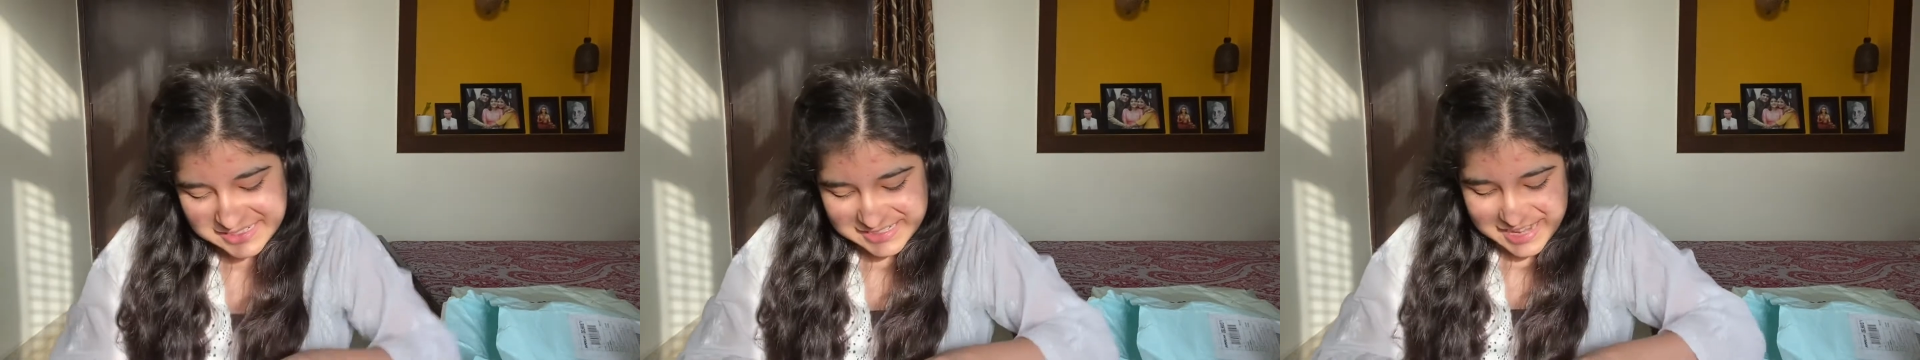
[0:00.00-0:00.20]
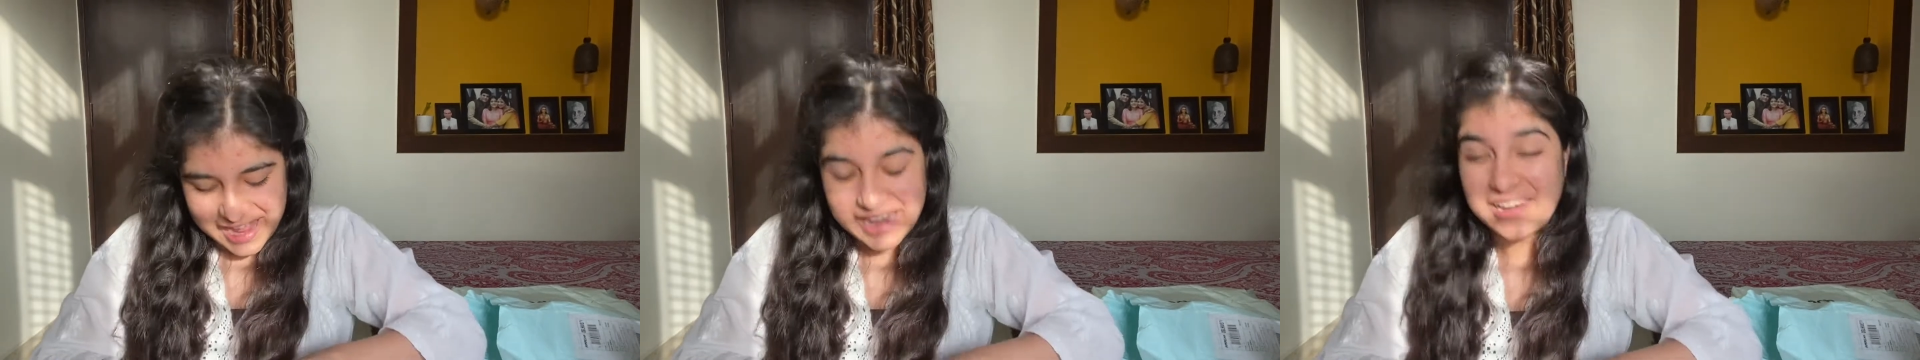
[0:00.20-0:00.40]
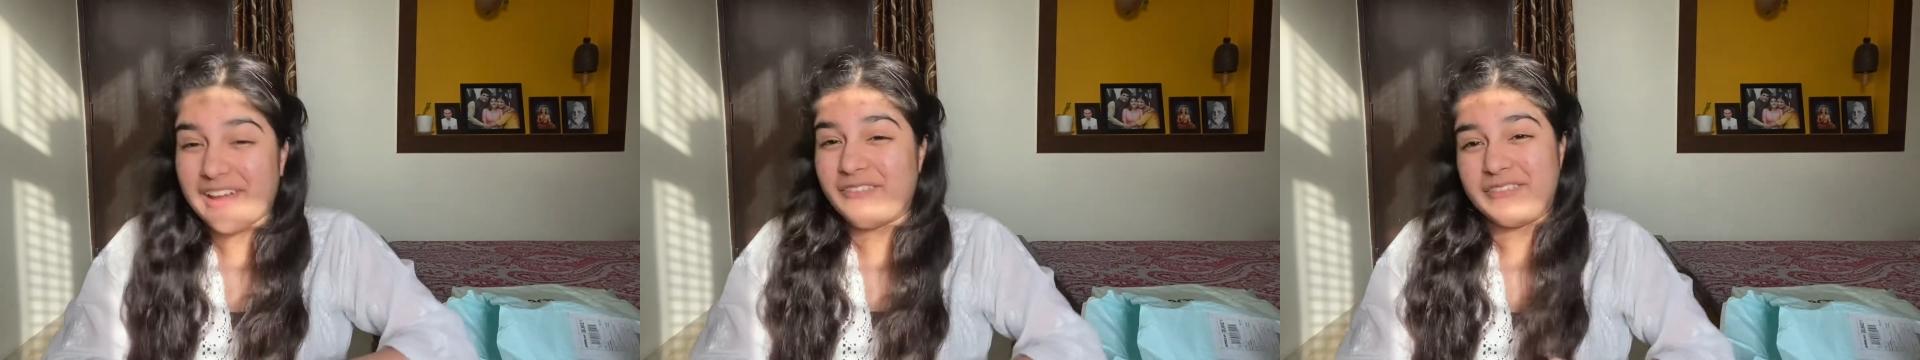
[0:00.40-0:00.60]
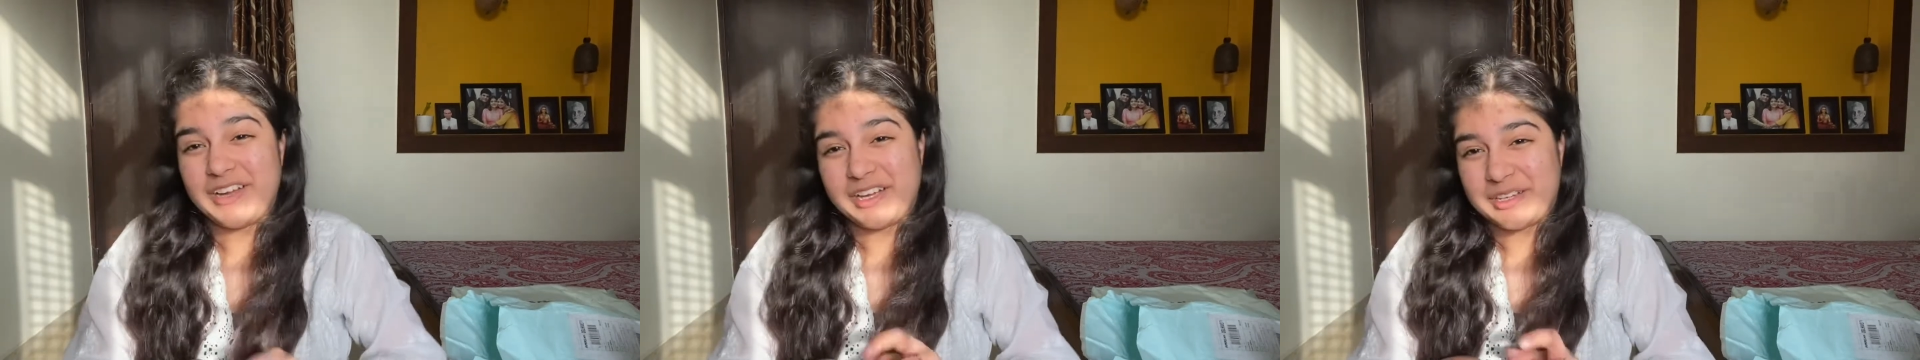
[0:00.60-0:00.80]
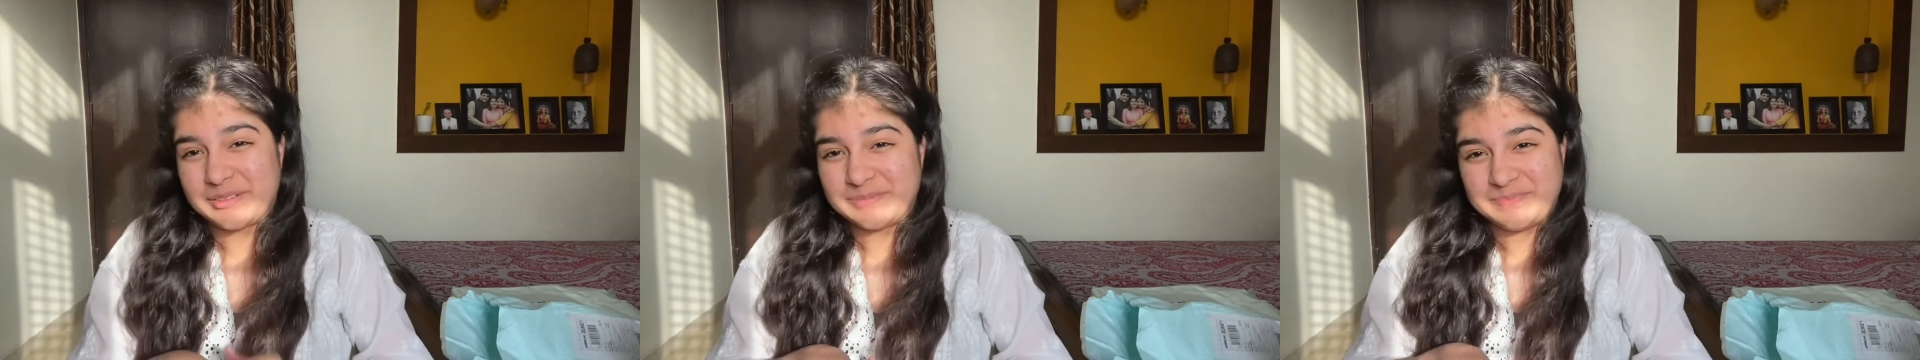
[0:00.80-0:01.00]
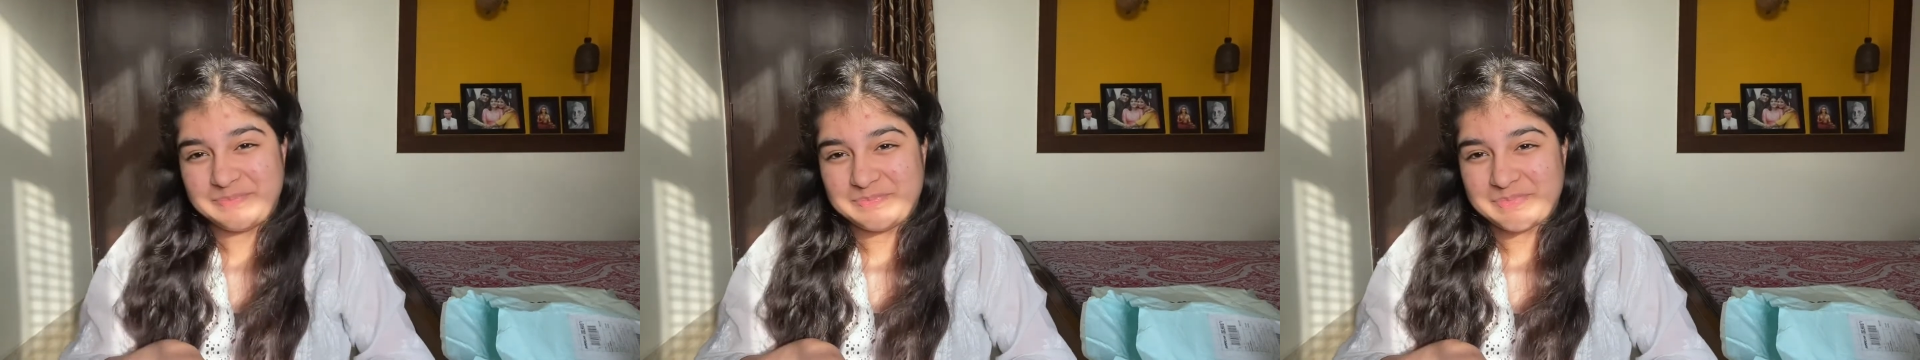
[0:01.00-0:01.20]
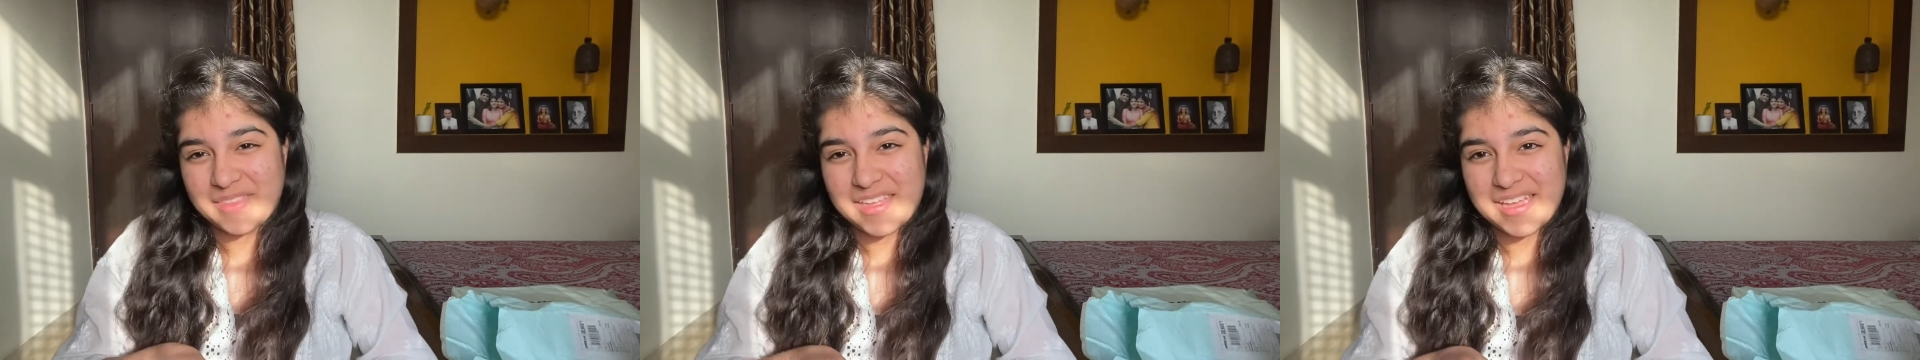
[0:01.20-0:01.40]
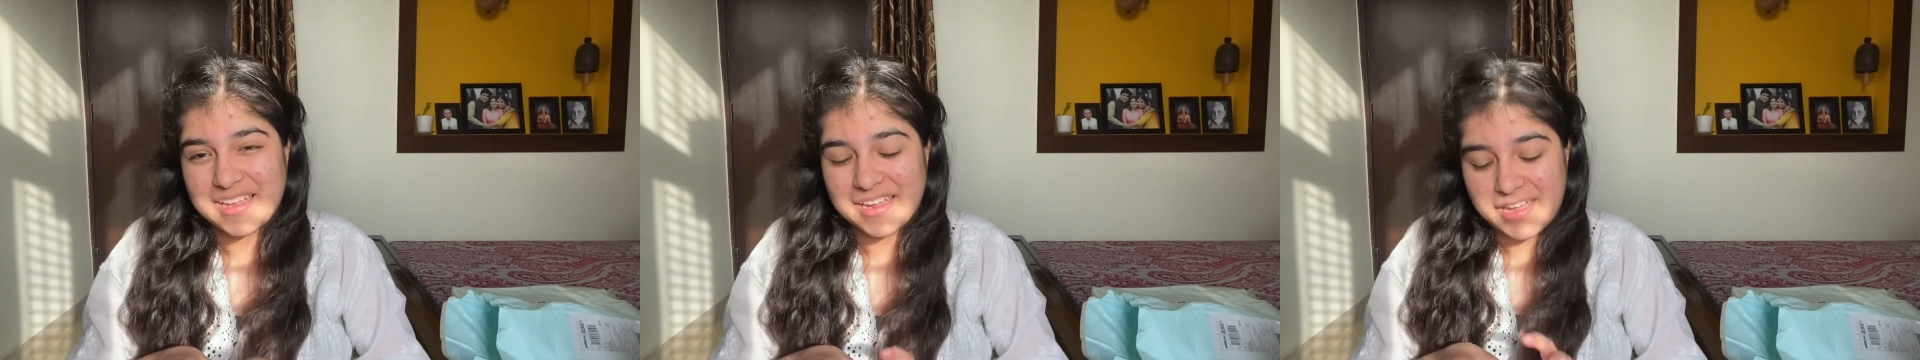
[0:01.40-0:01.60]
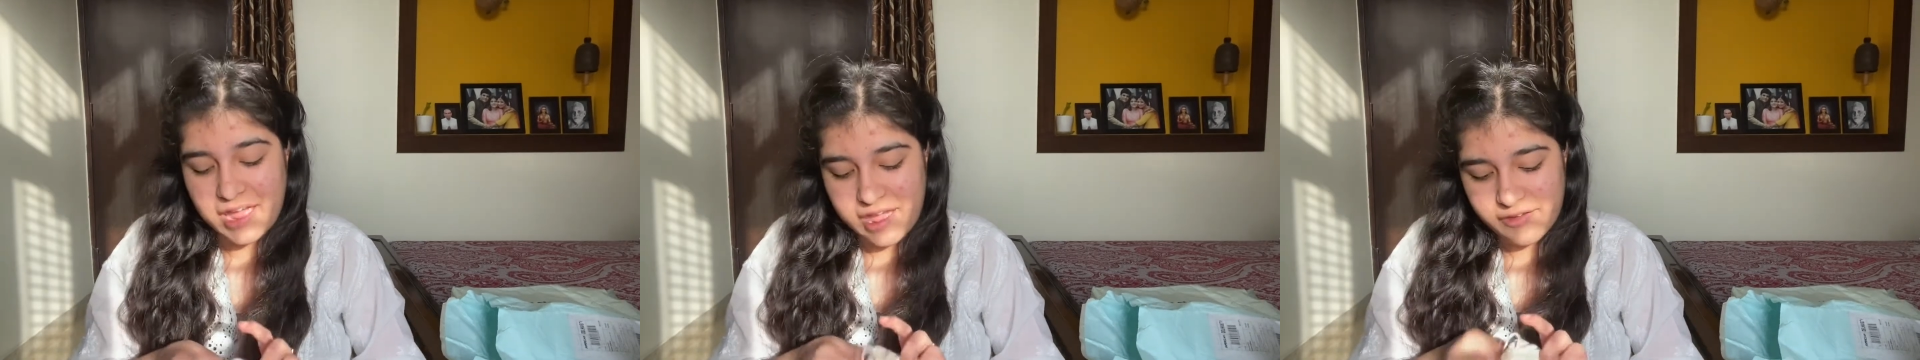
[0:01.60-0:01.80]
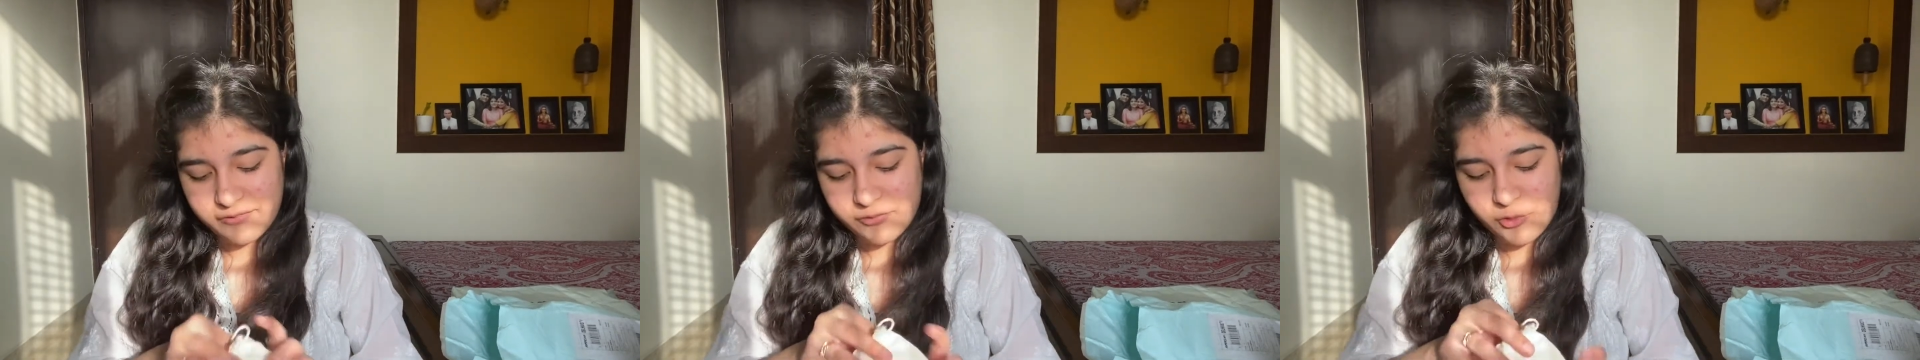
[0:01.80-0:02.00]
I love it. Like
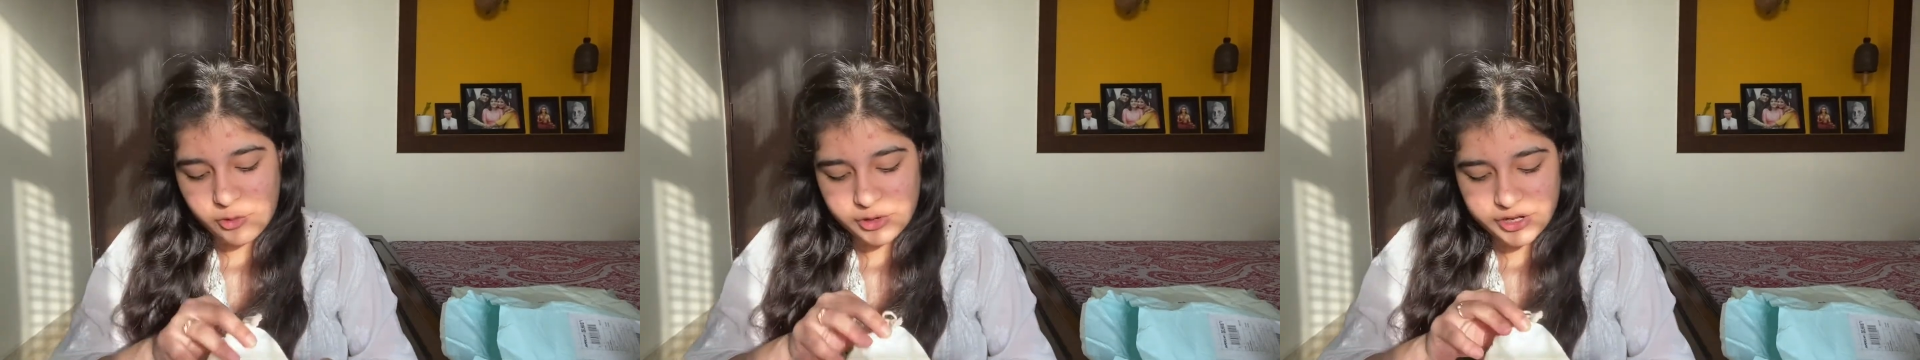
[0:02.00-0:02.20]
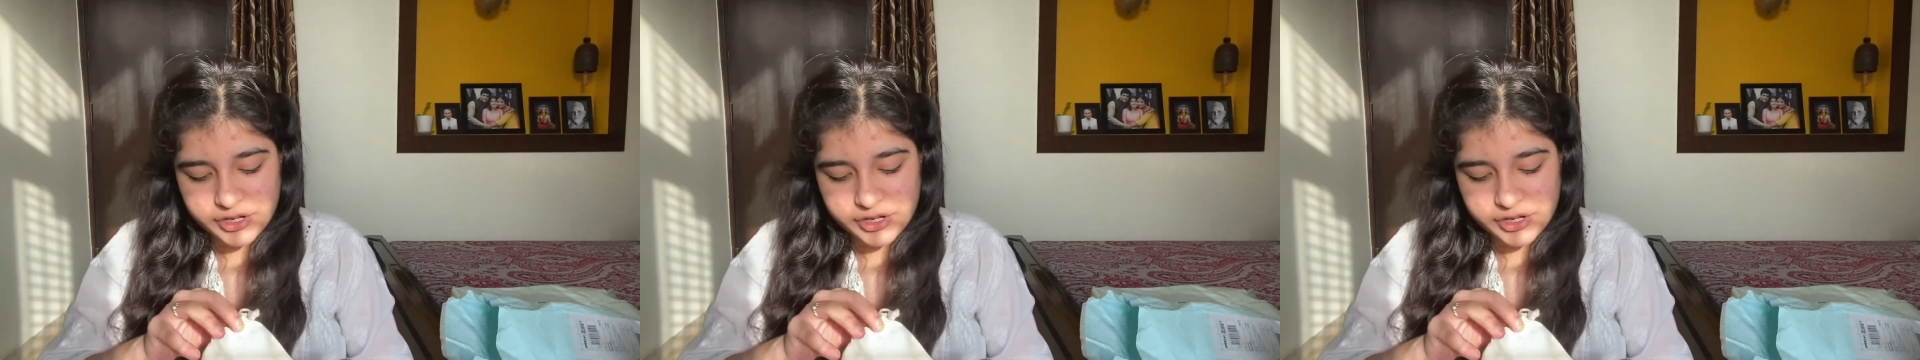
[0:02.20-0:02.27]
I have worn it.